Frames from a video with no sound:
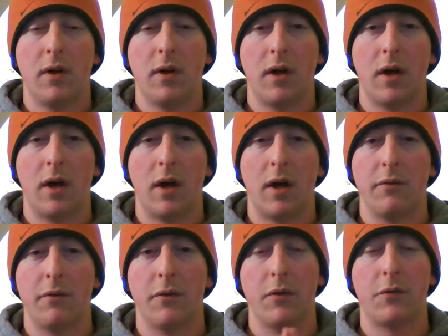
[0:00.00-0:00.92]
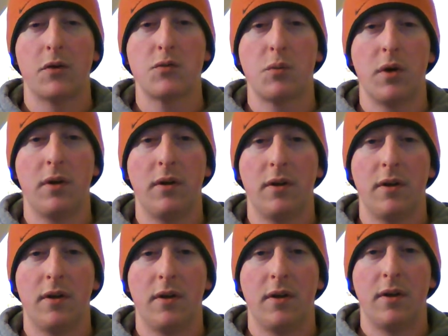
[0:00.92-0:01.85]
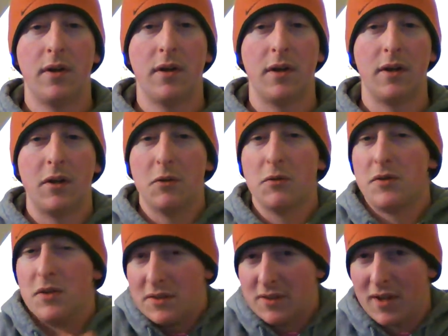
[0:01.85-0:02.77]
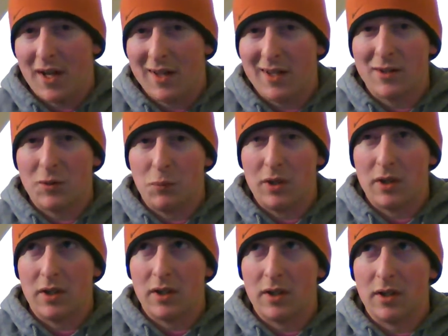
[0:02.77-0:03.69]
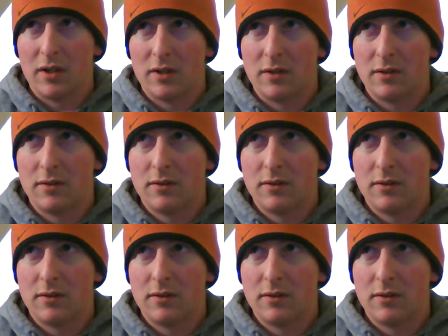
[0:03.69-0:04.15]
for the first one, since I like to be, is